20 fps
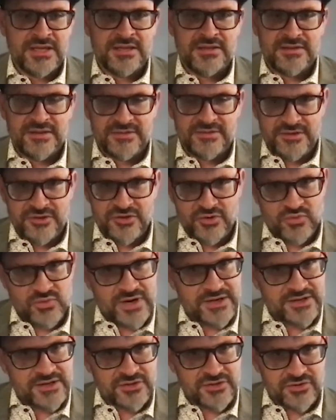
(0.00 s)
that the
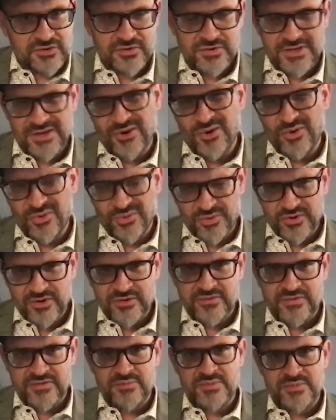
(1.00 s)
director or the owner
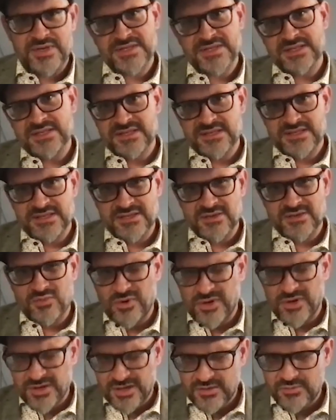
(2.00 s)
of the business is the
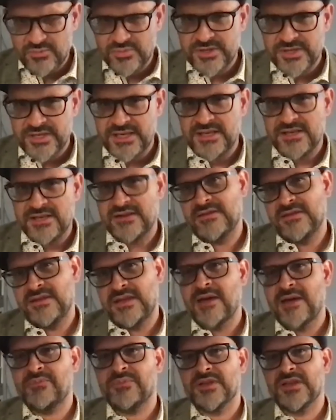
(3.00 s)
one completing the
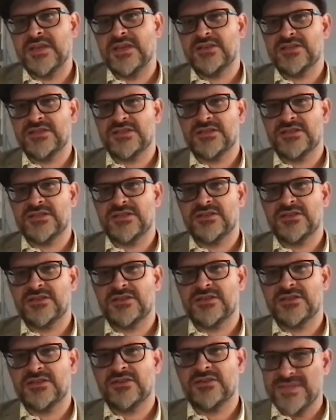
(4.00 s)
application on
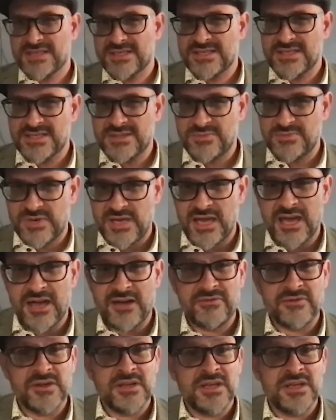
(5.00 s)
the business's behalf.